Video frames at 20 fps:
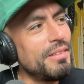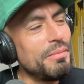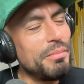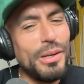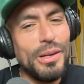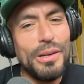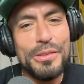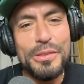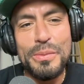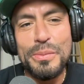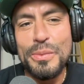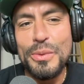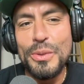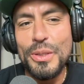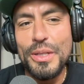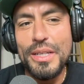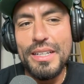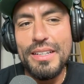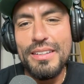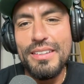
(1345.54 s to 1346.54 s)
The yeah.
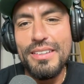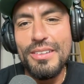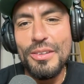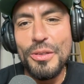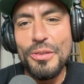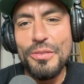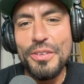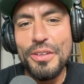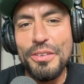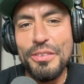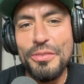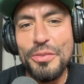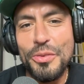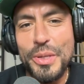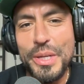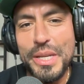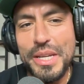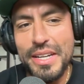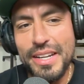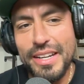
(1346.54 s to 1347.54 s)
Baltimore over the
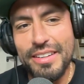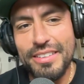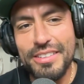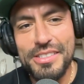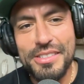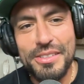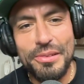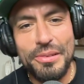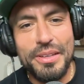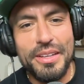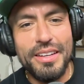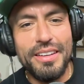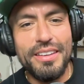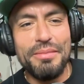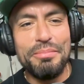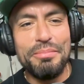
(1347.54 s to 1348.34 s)
49ers. Okay.